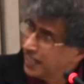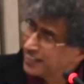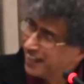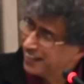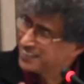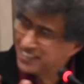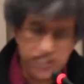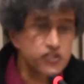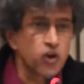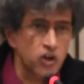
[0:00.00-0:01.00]
and the other
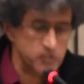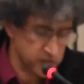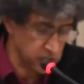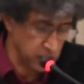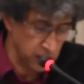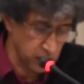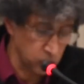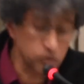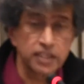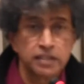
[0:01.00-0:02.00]
is Ross,
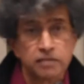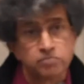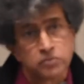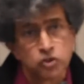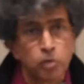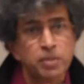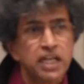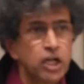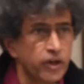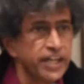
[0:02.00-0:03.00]
the Nobel
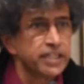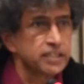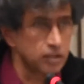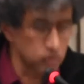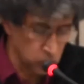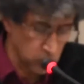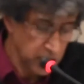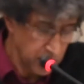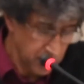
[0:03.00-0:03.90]
laureate who